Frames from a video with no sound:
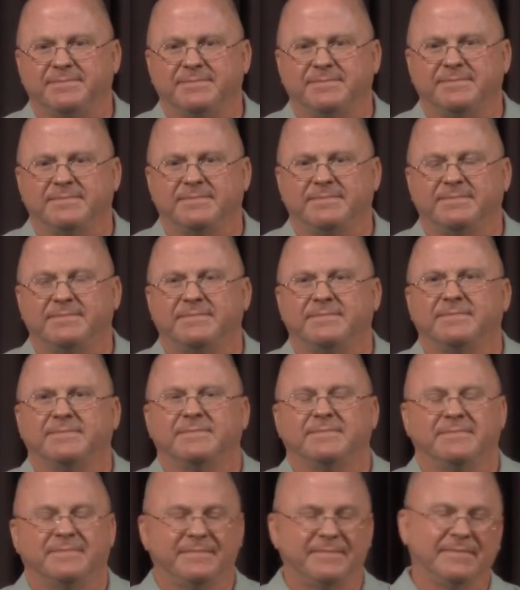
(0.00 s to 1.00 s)

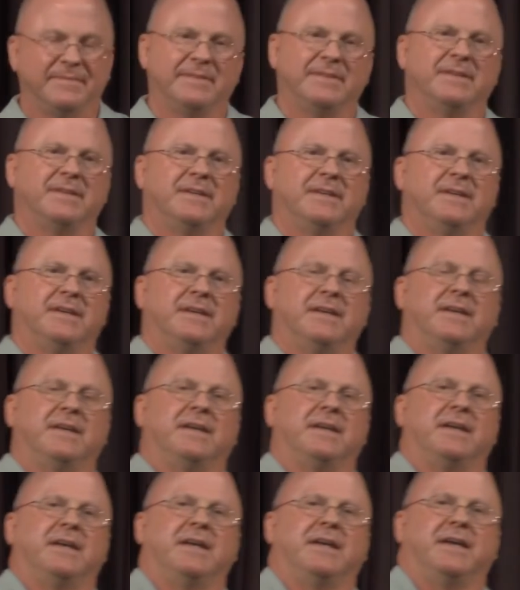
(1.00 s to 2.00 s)

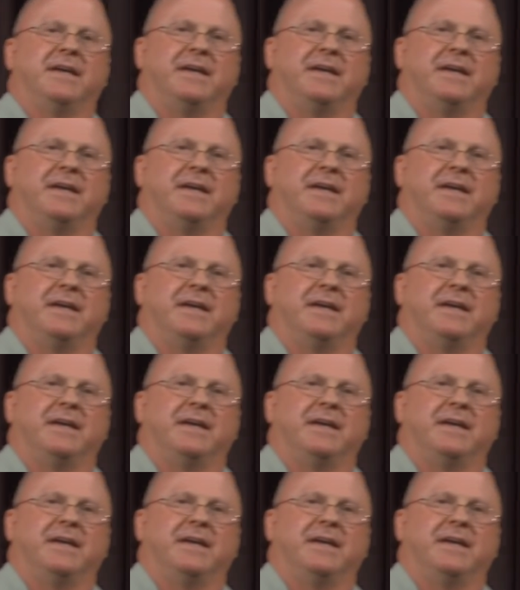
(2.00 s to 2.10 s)
No one is speaking in this clip.